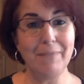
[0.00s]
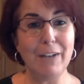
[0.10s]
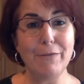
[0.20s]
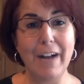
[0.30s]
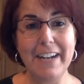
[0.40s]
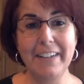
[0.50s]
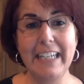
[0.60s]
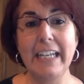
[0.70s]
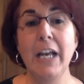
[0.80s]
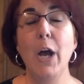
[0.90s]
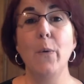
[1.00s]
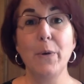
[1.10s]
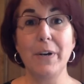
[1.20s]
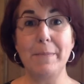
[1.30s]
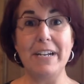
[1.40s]
Finally, we
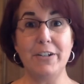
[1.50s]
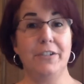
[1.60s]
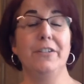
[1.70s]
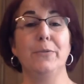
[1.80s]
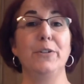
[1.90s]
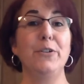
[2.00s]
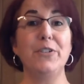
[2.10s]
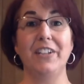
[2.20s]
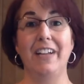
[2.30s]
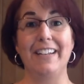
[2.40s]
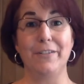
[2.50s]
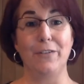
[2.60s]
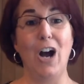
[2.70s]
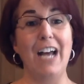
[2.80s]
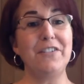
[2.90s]
want to make sure that we're using lots of
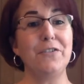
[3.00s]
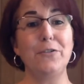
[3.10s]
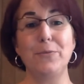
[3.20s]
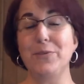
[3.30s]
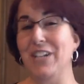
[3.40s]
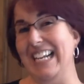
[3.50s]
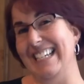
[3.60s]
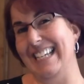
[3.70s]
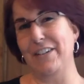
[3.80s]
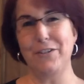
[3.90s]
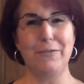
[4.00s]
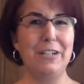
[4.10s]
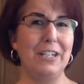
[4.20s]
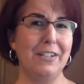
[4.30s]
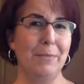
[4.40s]
costumes and
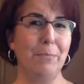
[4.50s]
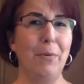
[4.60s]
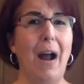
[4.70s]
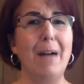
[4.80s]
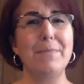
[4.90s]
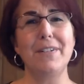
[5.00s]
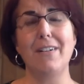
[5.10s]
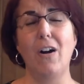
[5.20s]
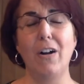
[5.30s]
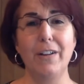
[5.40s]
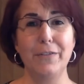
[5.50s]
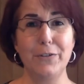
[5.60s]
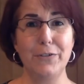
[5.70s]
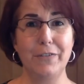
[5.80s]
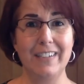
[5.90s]
accessories and props and all of
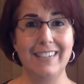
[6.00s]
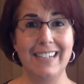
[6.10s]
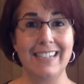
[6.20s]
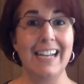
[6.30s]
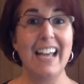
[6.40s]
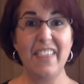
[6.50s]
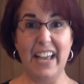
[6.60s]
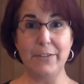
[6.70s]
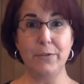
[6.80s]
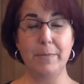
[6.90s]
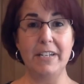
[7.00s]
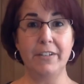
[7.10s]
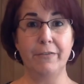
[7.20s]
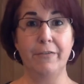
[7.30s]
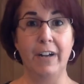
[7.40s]
those fun things. That's what makes
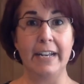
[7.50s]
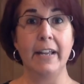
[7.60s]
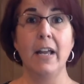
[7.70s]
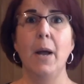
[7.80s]
it fun.